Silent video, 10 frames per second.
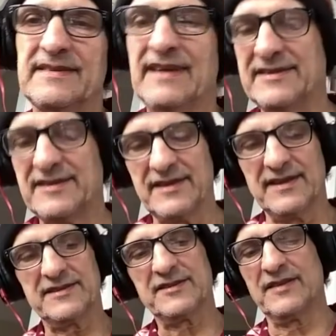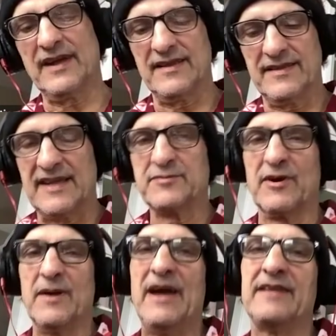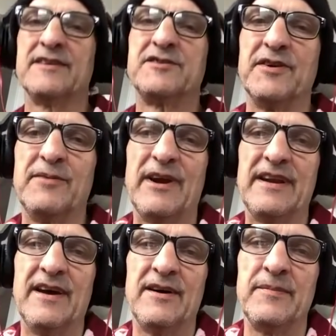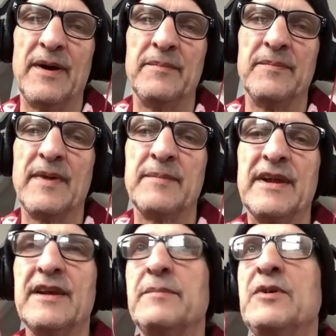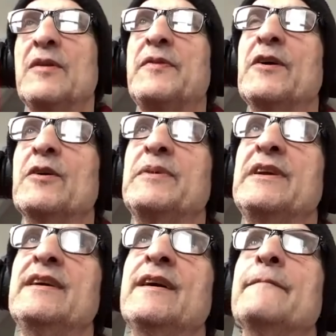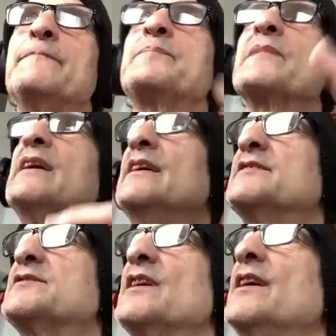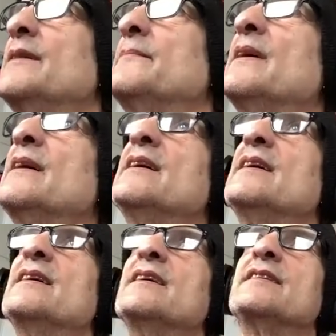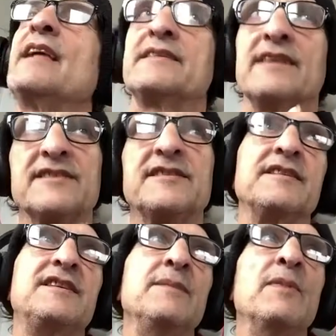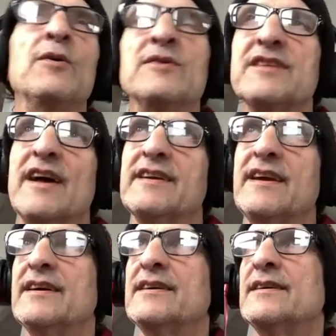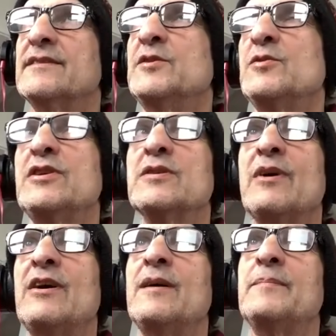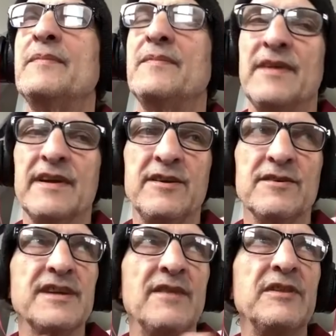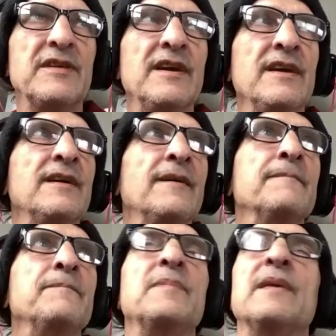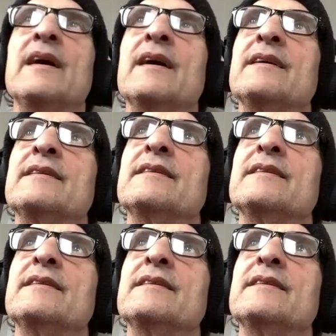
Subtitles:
yeah, so that's where I'm at in the journey right now. I'm getting immunotherapy. It's like I said, chemo is like a nuclear bomb that kills everything, and